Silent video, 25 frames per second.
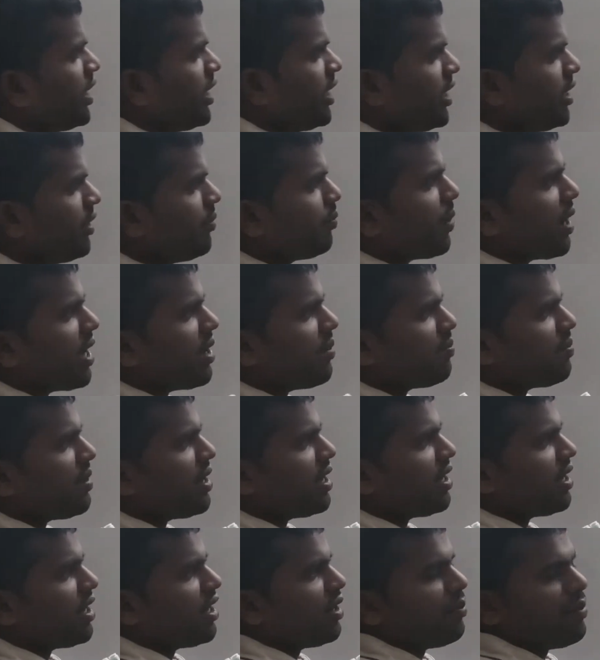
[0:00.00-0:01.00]
In
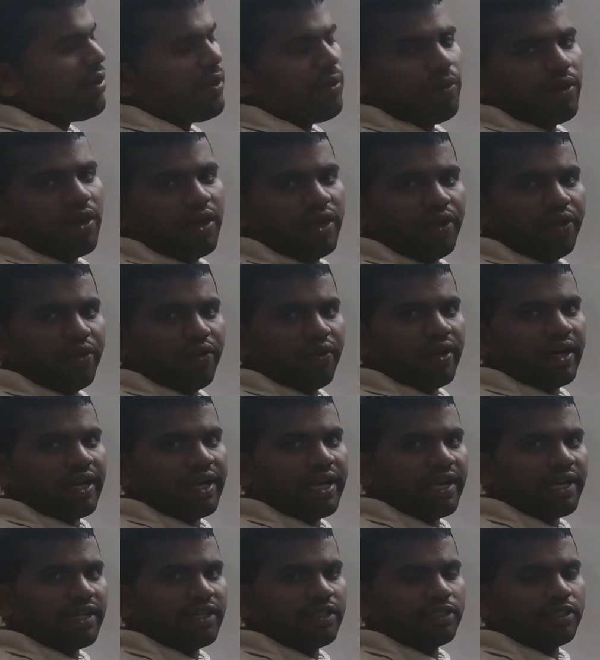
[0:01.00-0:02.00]
pipeline and memory you will
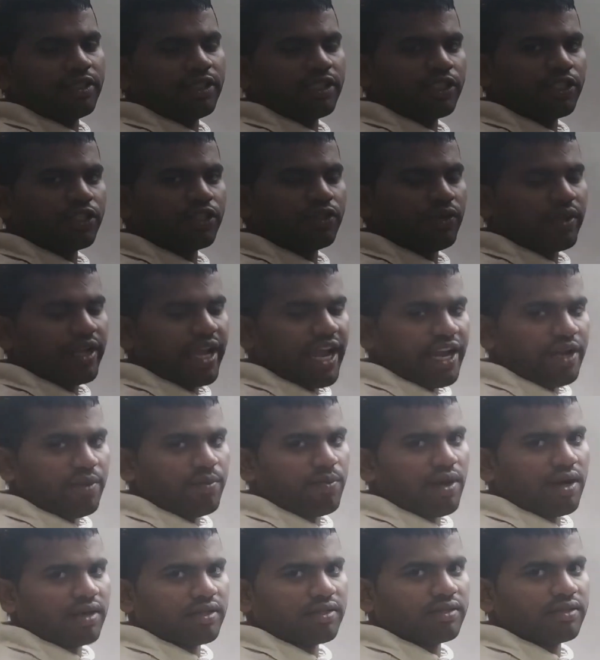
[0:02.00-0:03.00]
get 6 to 8
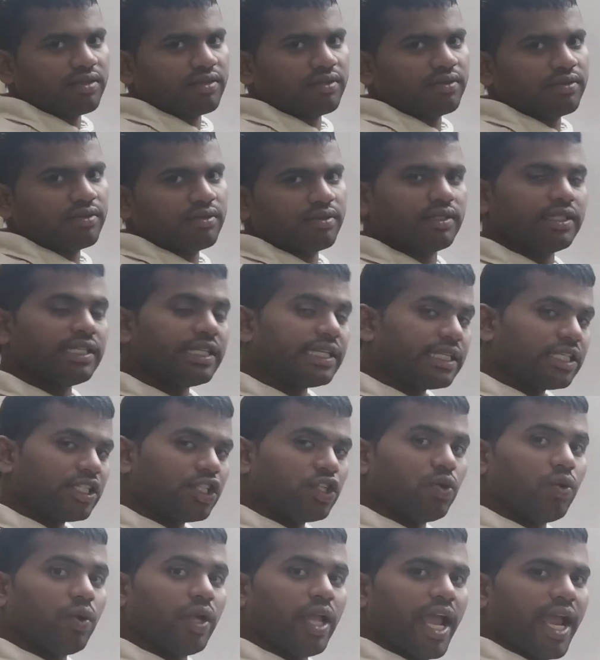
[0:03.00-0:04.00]
marks. 6
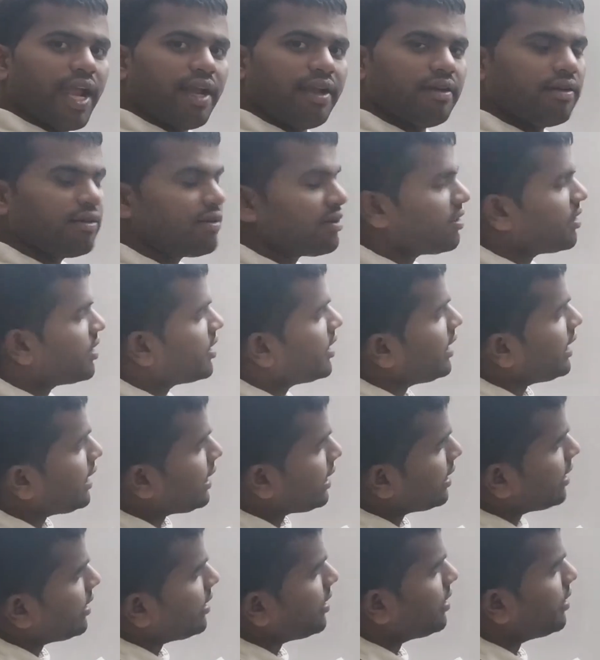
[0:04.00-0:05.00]
to 8
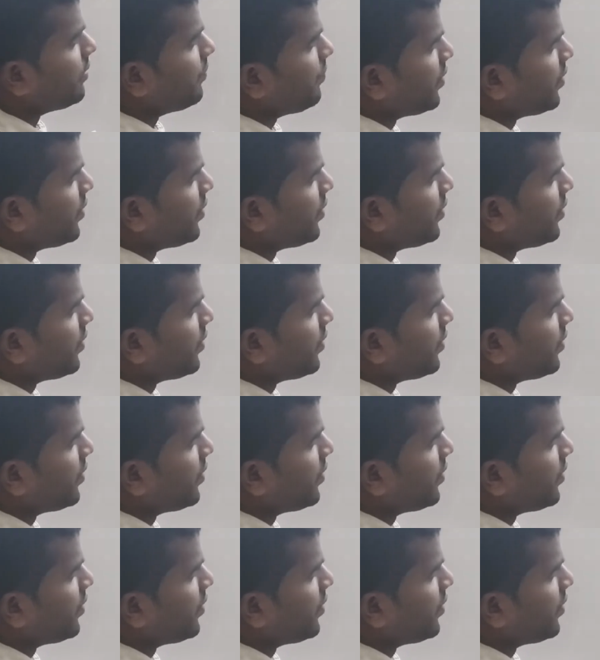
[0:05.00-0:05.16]
literally.